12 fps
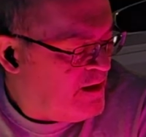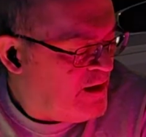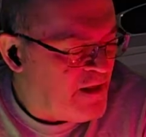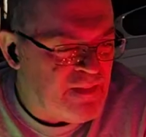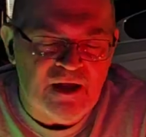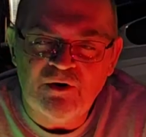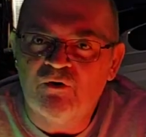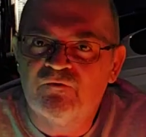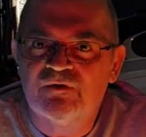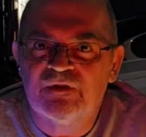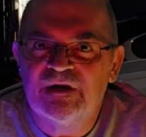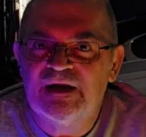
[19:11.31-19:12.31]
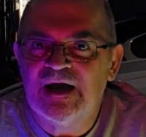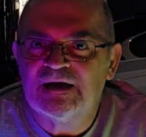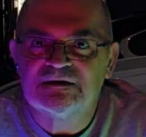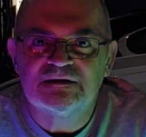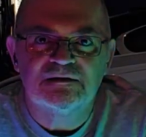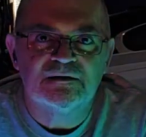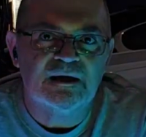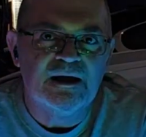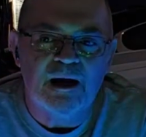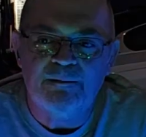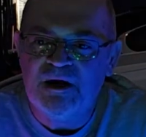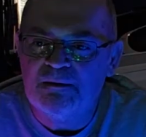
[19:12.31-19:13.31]
And then over the next
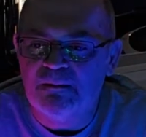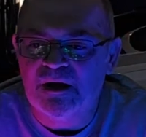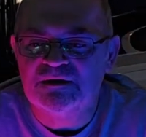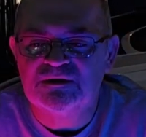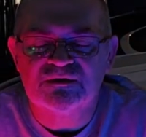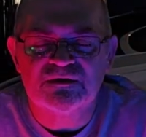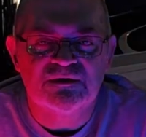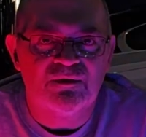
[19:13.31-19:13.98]
coming months,